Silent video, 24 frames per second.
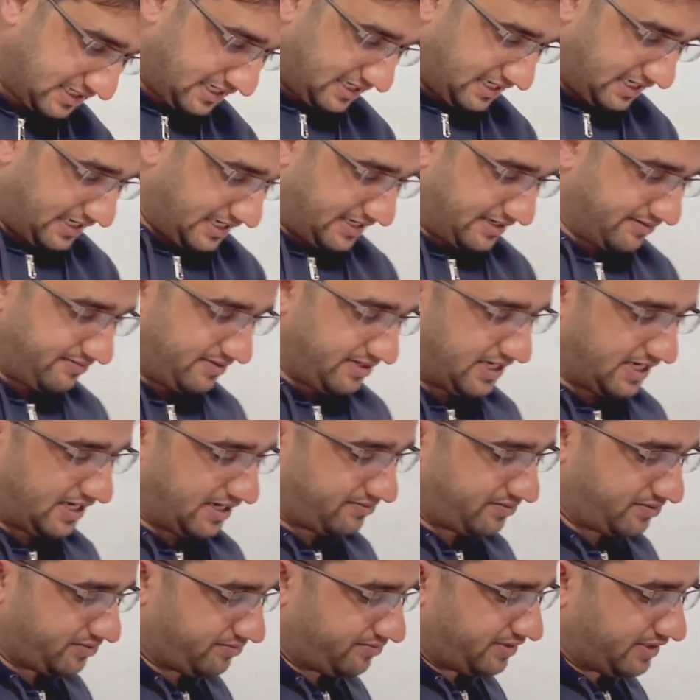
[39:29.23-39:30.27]
and we have
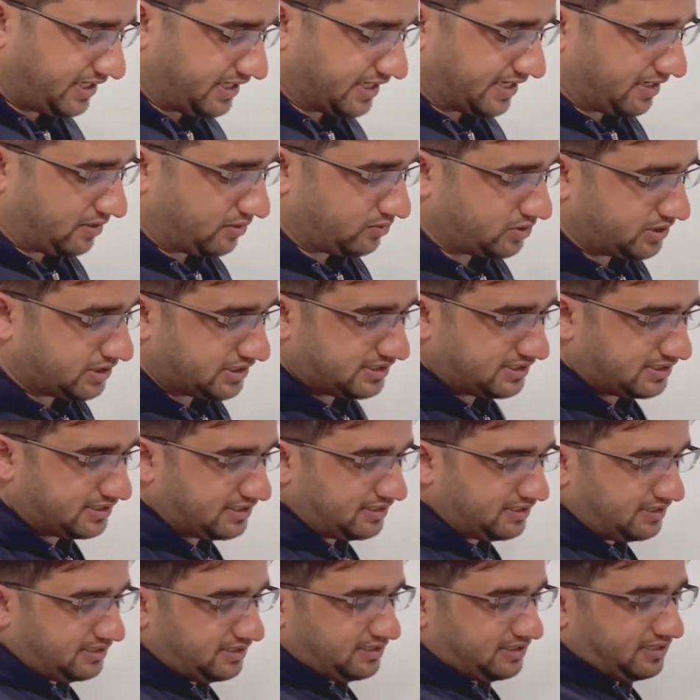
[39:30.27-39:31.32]
to figure out
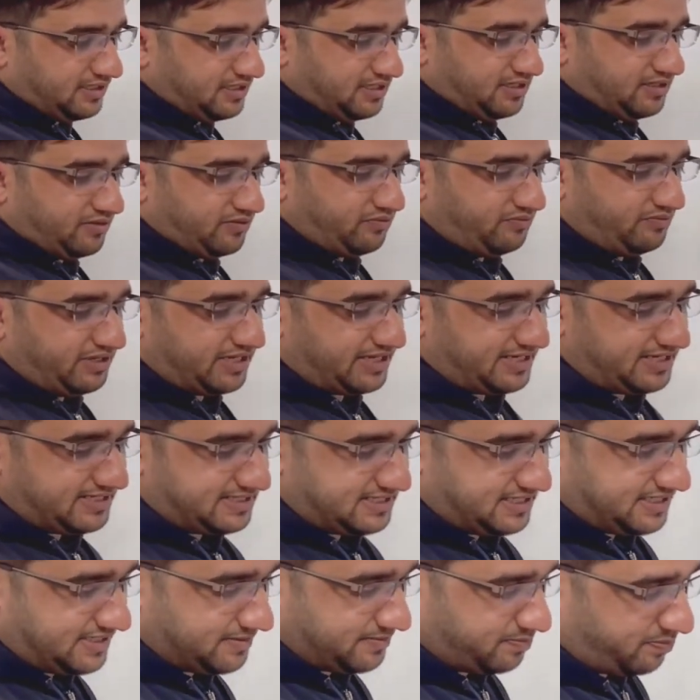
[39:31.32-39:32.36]
where is
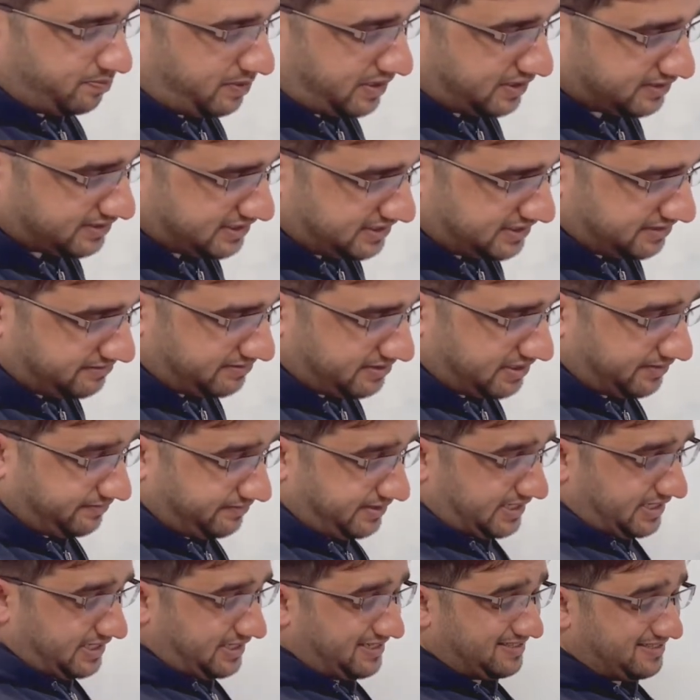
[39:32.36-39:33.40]
it positive and
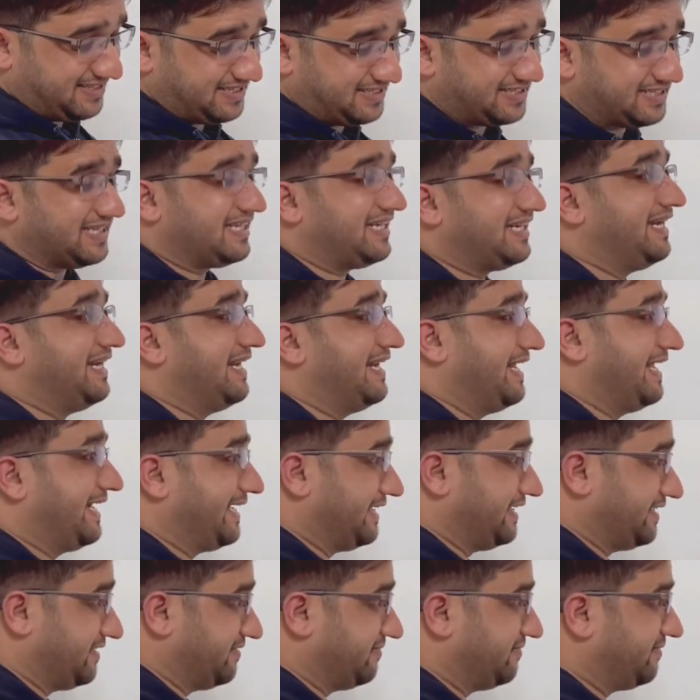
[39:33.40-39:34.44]
where is it
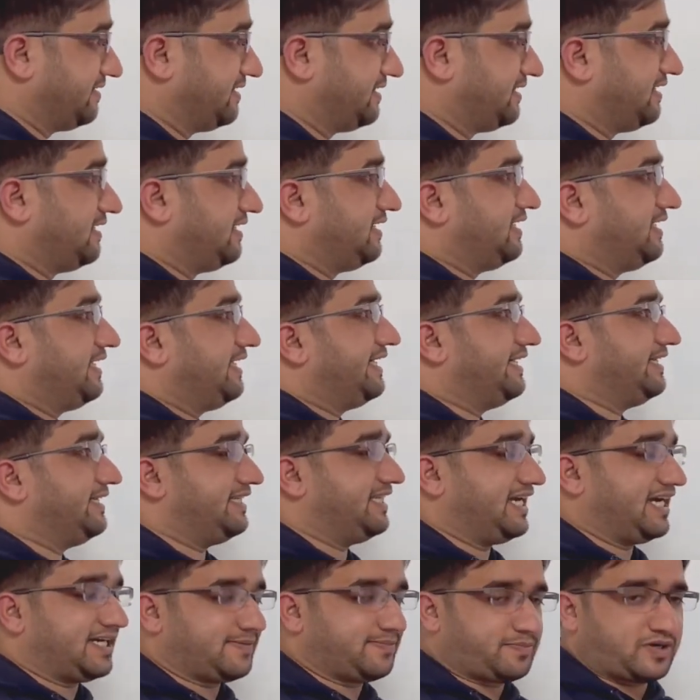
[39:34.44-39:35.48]
negative. In
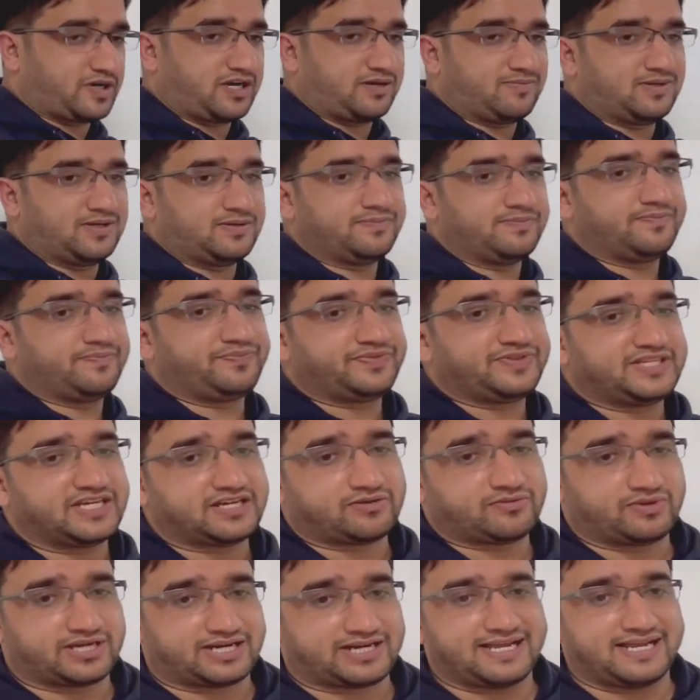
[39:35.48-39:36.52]
that problem, there
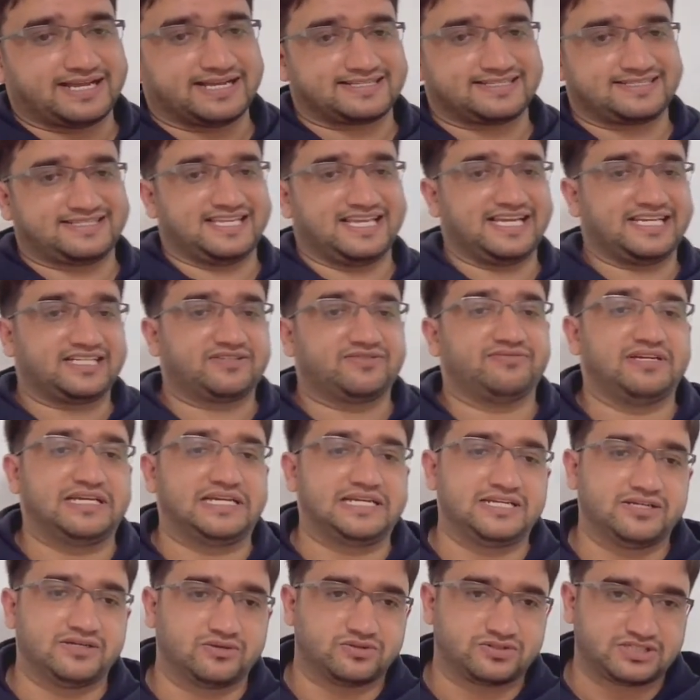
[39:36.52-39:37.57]
were exact
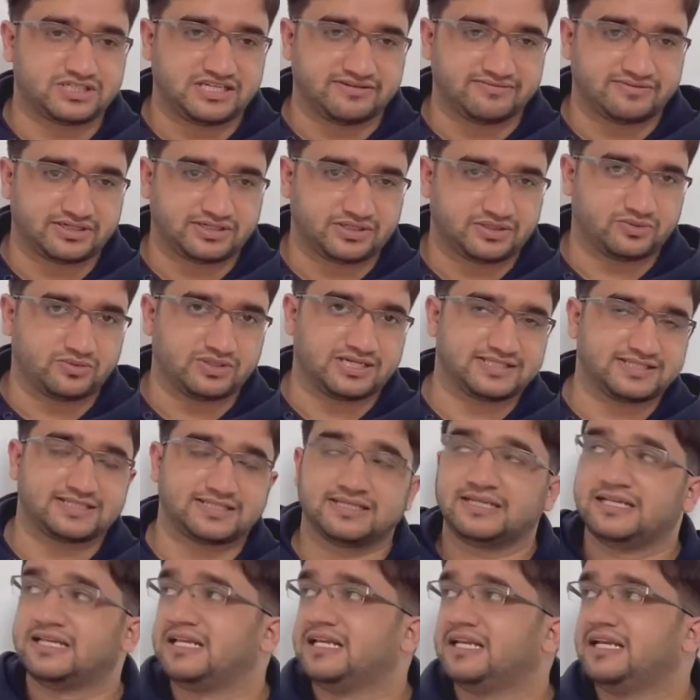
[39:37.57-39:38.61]
values given to us
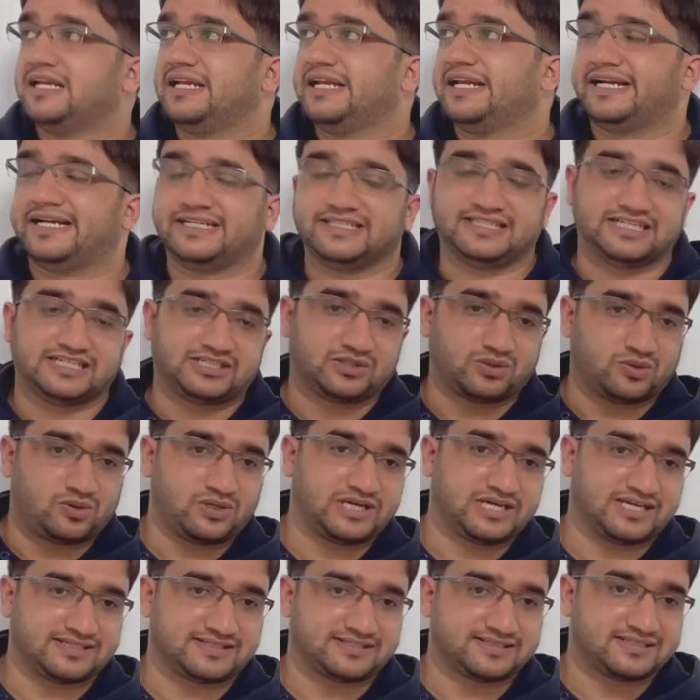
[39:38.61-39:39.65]
and they told
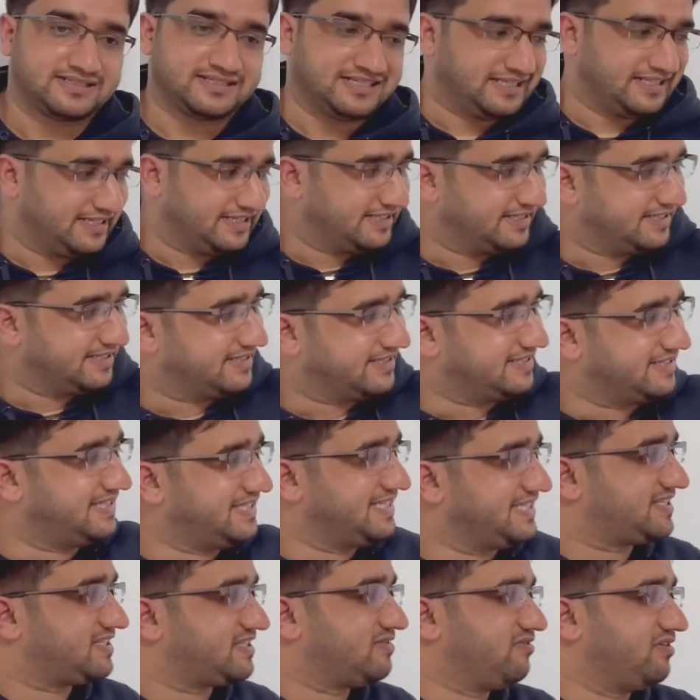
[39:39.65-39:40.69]
us
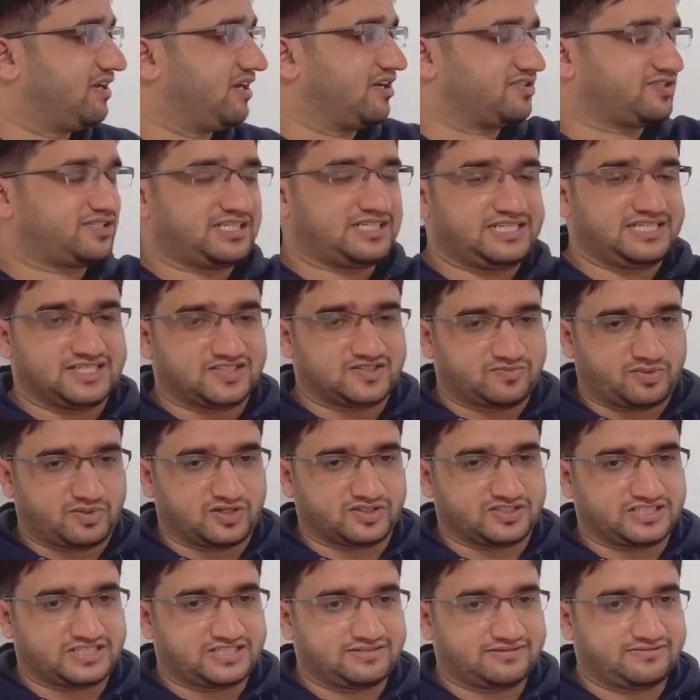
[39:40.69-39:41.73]
this velocity is
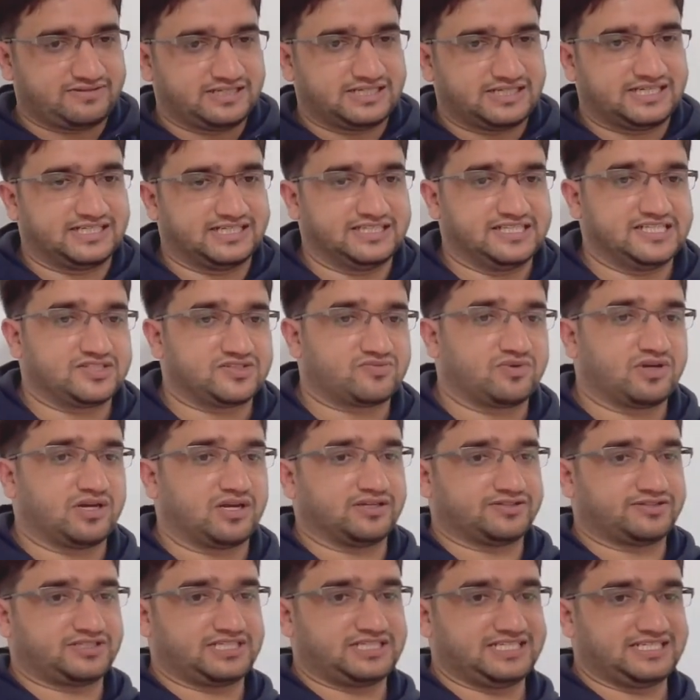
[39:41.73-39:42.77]
positive and this
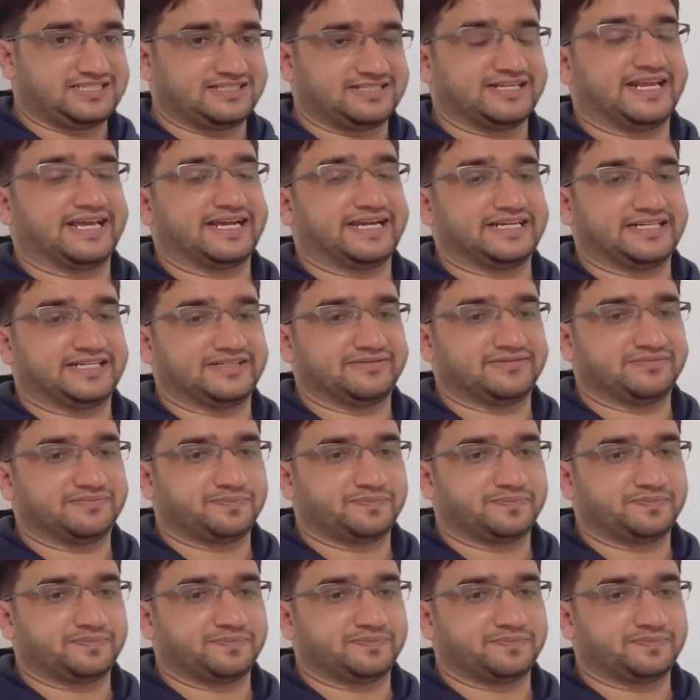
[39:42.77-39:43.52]
velocity is negative.